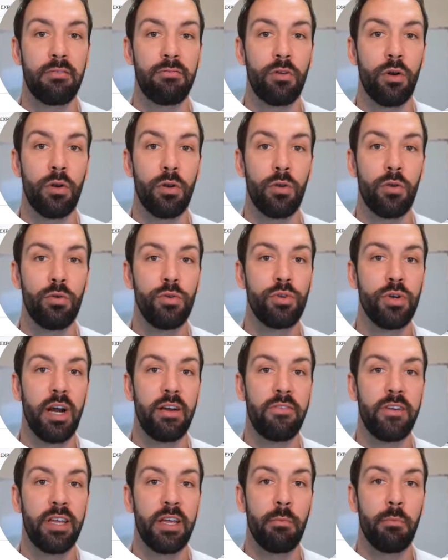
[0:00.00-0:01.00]
have got good
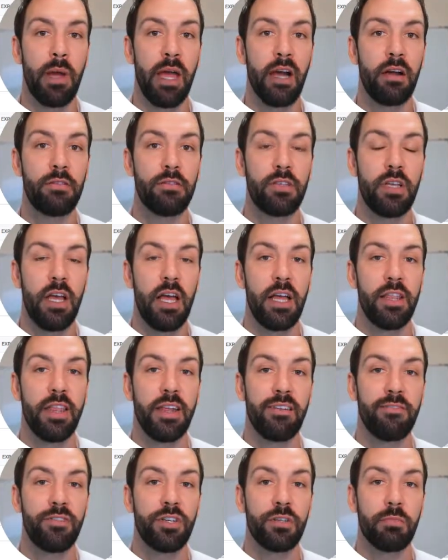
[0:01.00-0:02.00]
traffic amounts
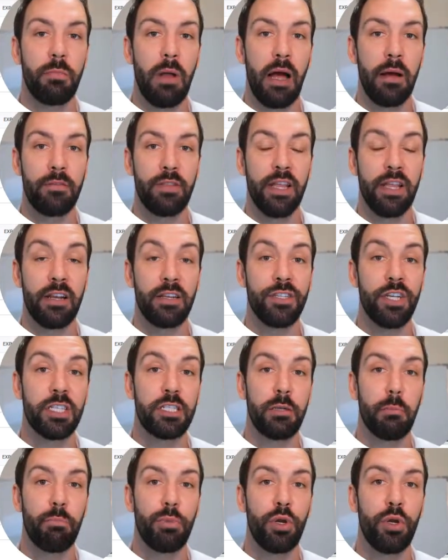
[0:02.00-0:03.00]
that are
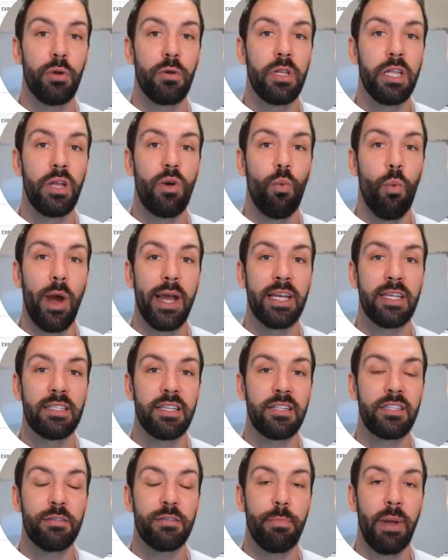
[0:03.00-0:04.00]
just purely
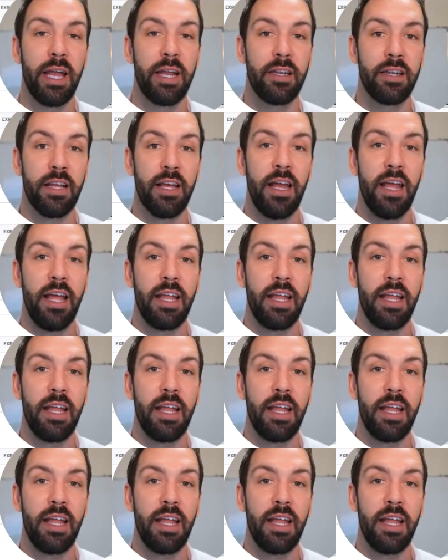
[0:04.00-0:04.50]
wasted spend.